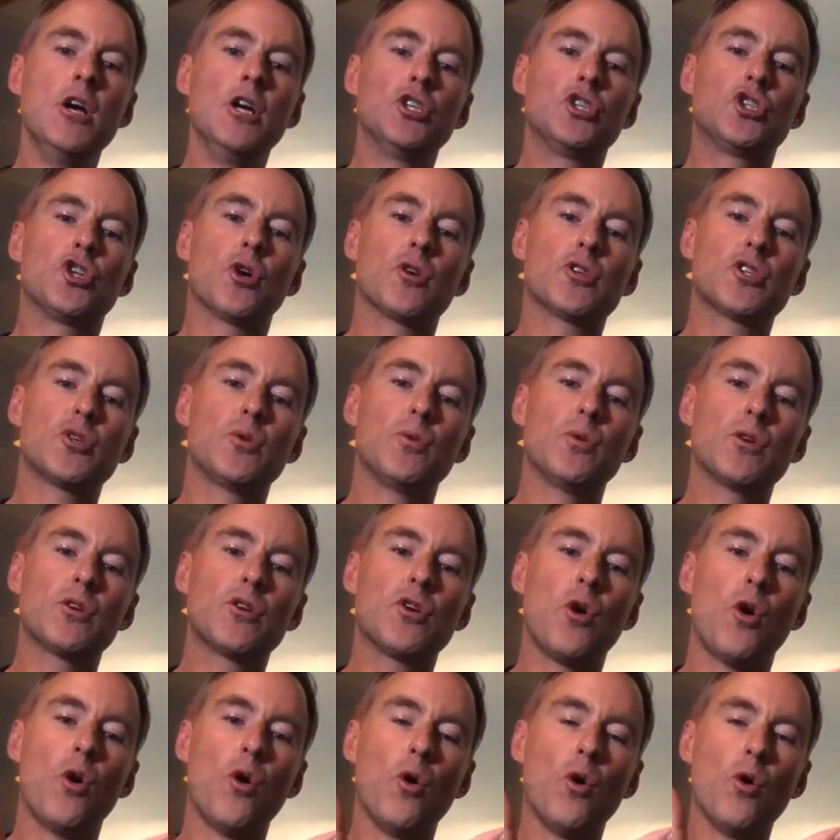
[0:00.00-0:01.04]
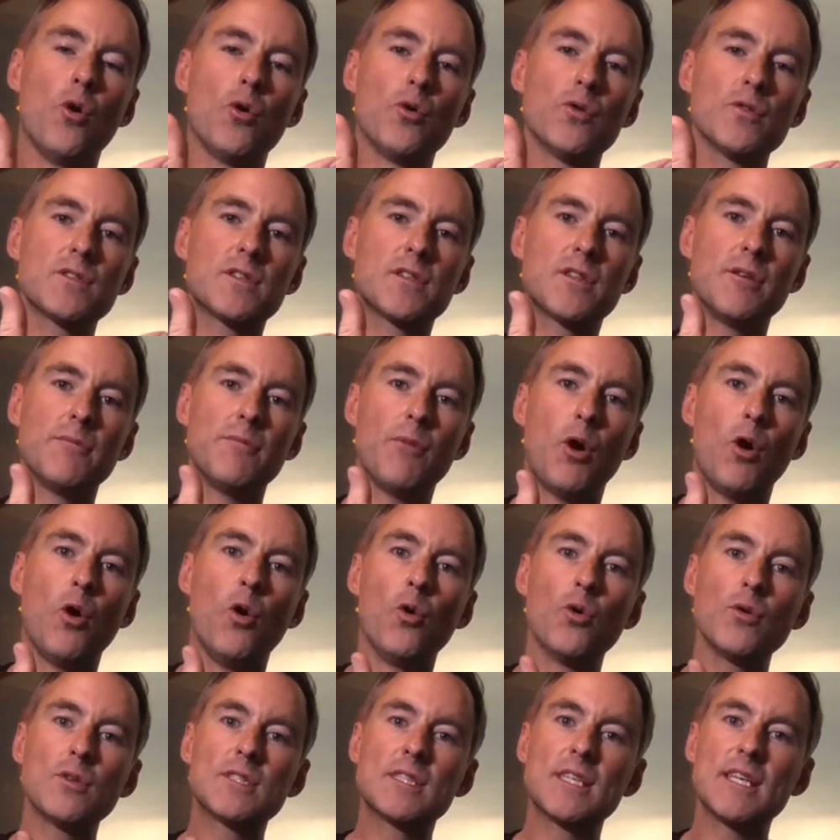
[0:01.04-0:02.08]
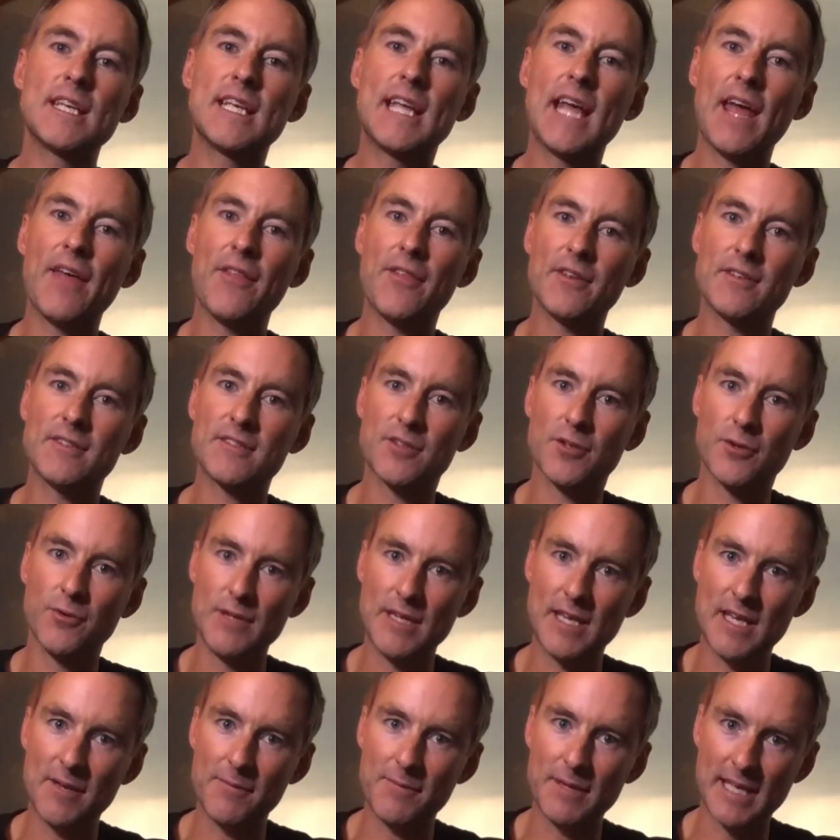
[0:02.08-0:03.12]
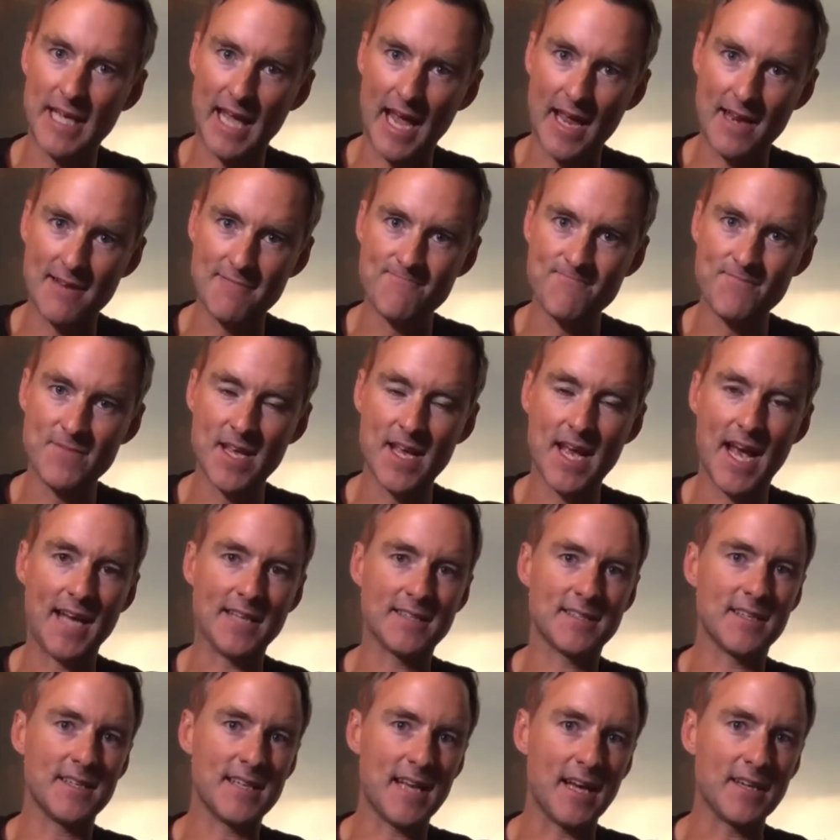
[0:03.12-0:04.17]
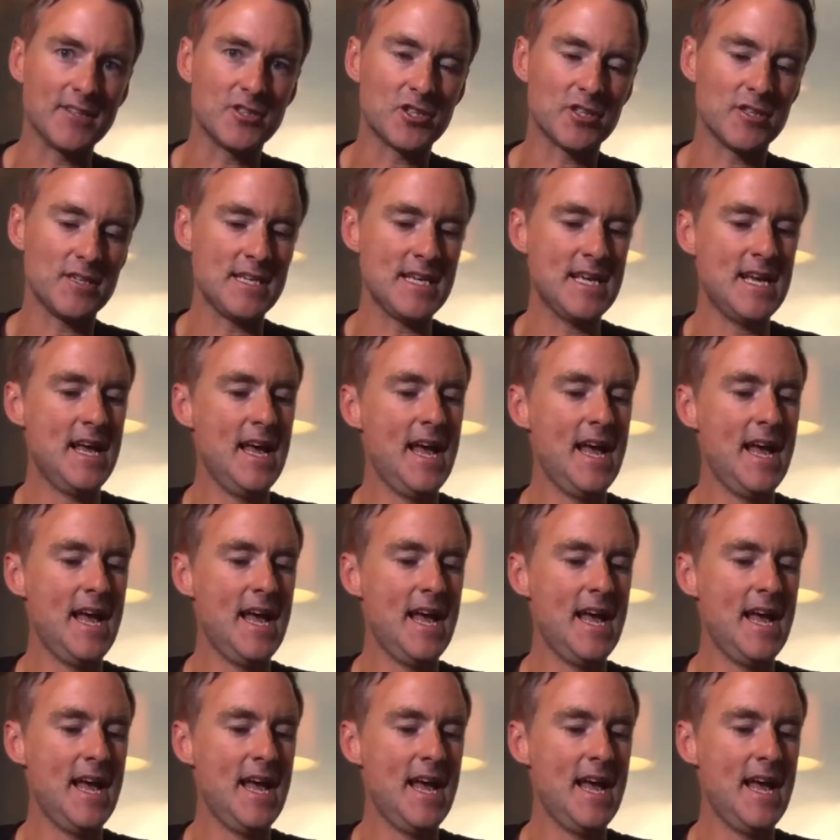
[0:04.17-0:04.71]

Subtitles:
Joshua calls them all together to him again as a nation,